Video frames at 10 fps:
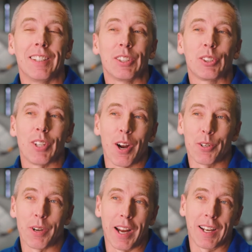Star
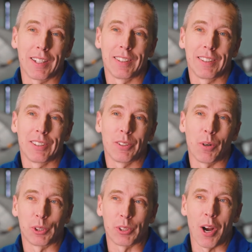Trek
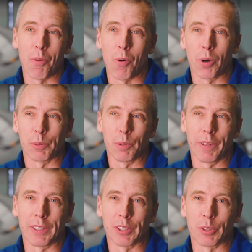or Star Wars
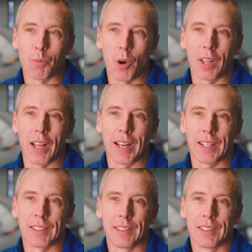movies, it's more like